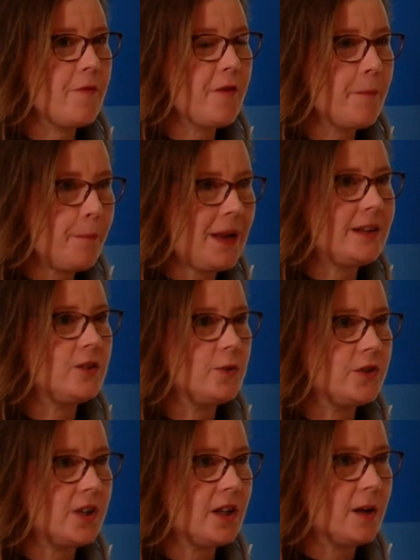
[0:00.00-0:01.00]
for better
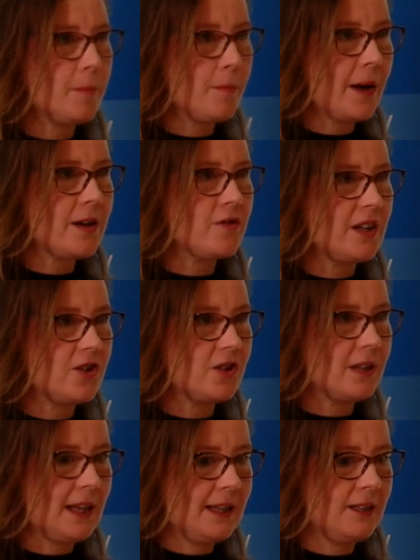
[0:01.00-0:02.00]
using
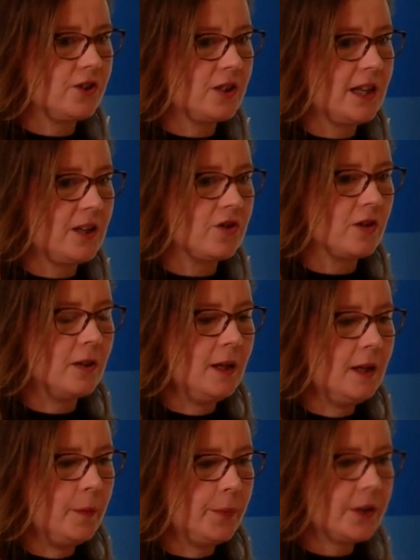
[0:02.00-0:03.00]
migration in education.
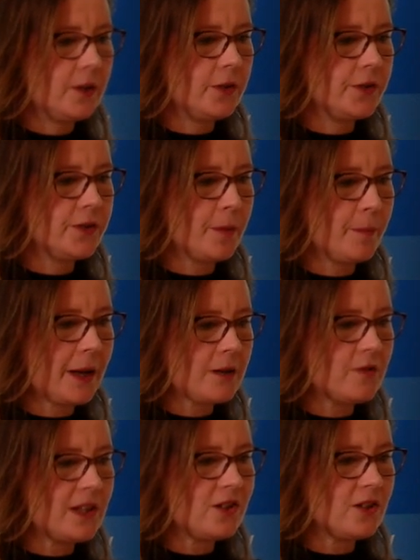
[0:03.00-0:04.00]
Because
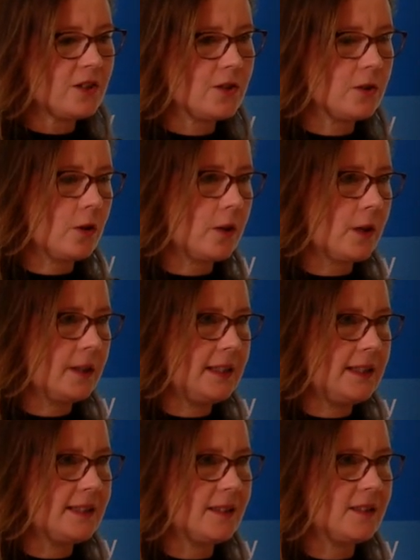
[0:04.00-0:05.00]
migration is not an
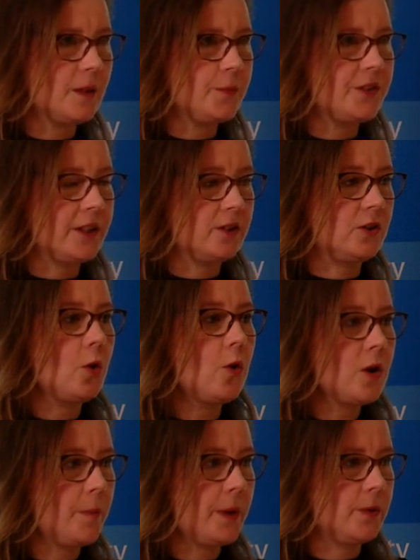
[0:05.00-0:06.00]
easy subject to
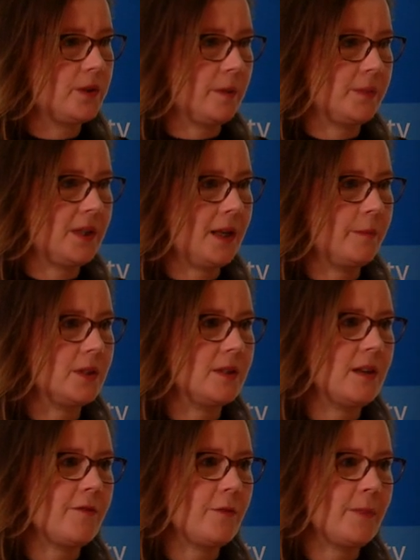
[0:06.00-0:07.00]
talk about sometimes,
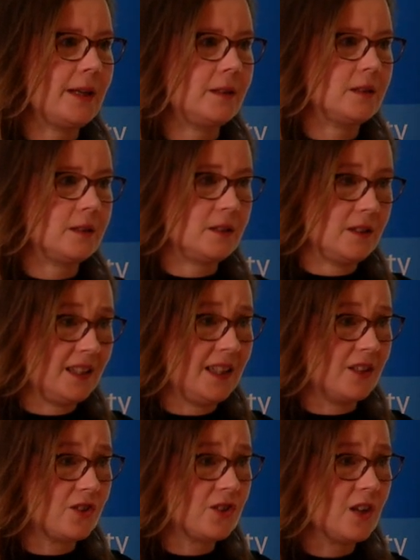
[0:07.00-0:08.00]
never mind to
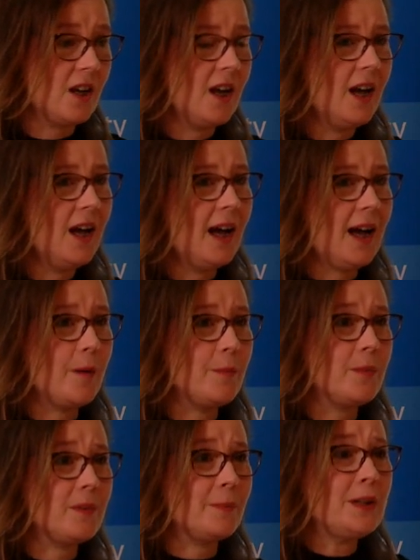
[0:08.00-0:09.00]
teach. I
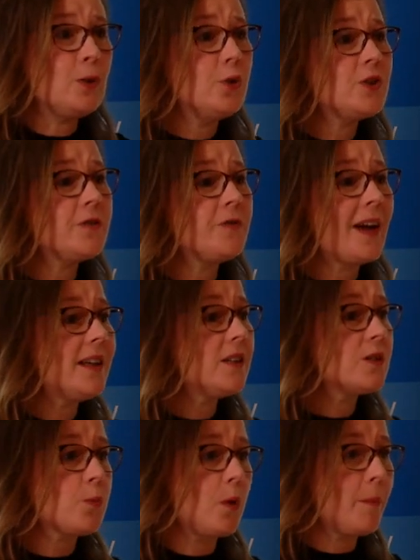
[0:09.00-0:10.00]
mean, who
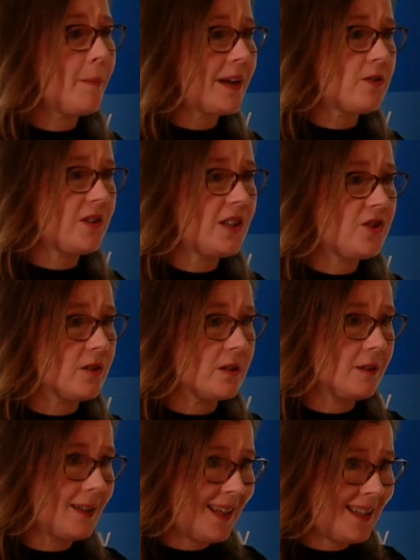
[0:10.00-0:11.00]
defines what migration
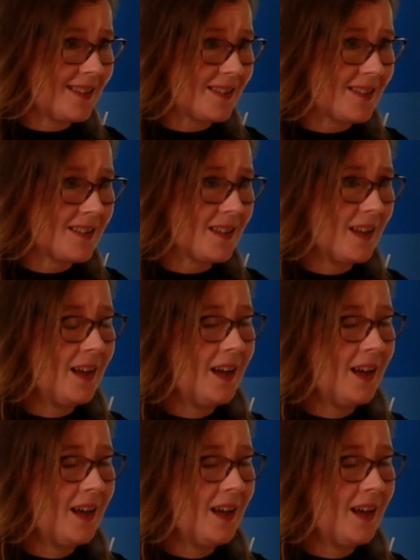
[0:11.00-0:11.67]
is?